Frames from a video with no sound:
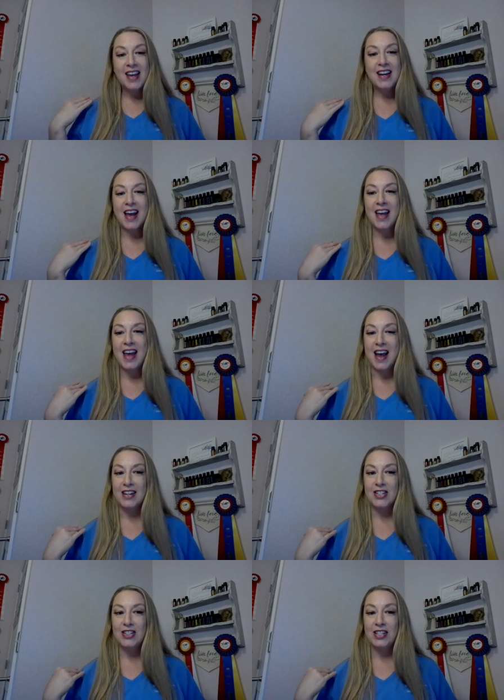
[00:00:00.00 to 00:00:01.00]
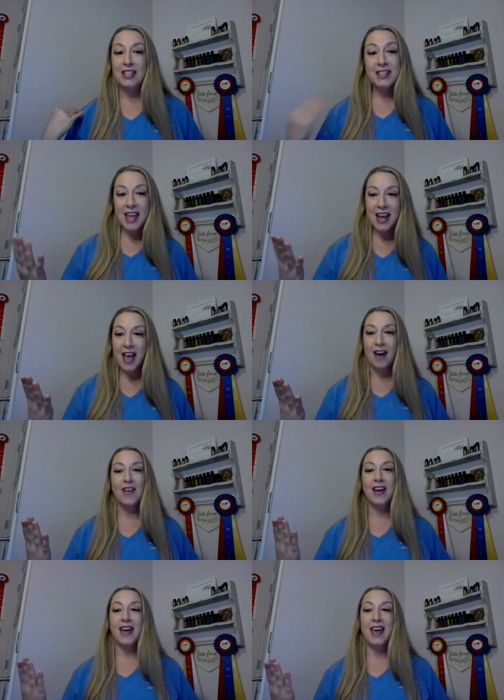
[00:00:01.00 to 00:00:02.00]
and I actually just hang
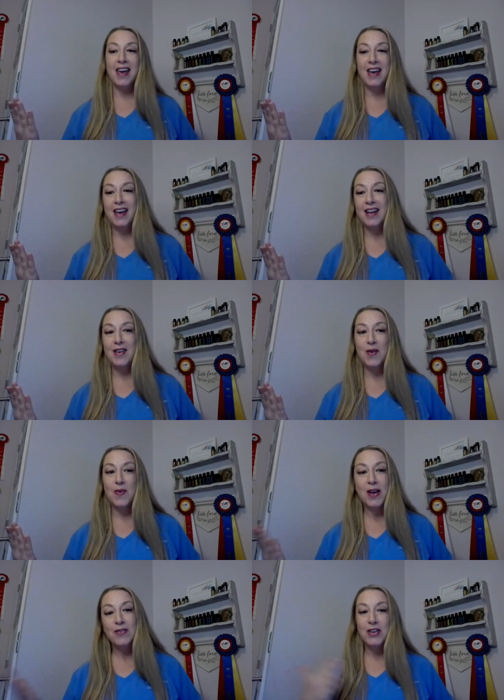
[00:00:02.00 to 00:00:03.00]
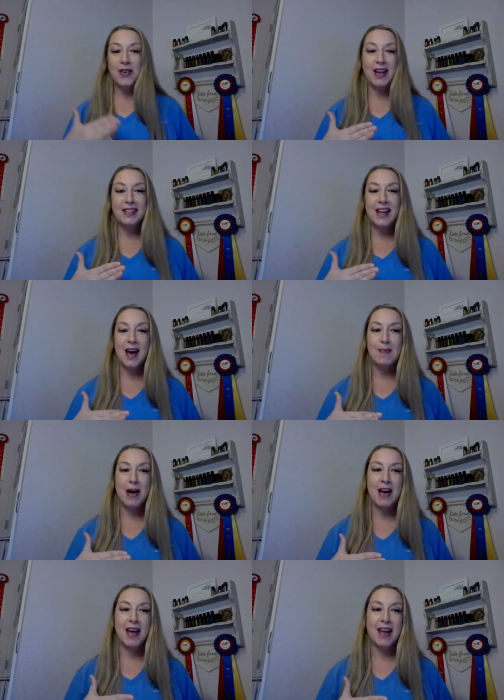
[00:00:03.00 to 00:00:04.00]
out and wait for you guys to hop
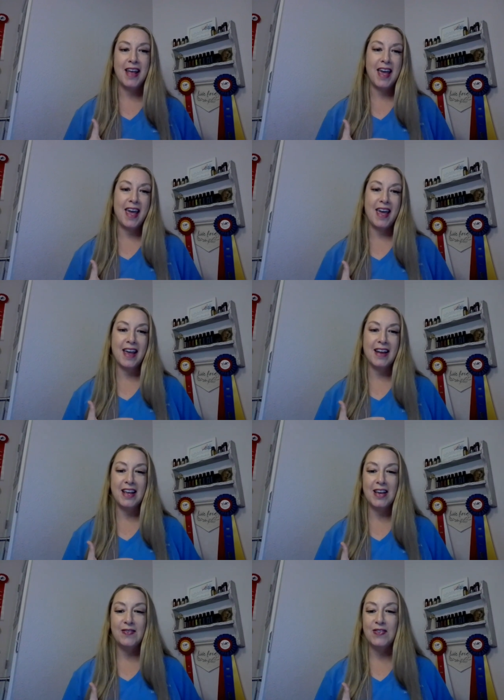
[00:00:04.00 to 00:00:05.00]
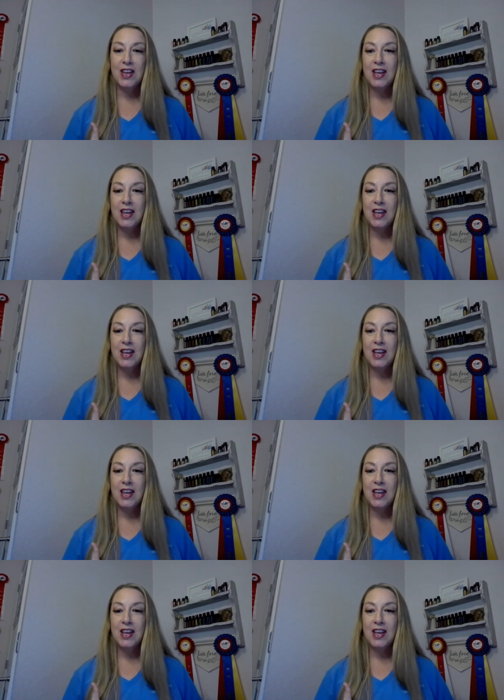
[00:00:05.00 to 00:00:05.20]
on. And if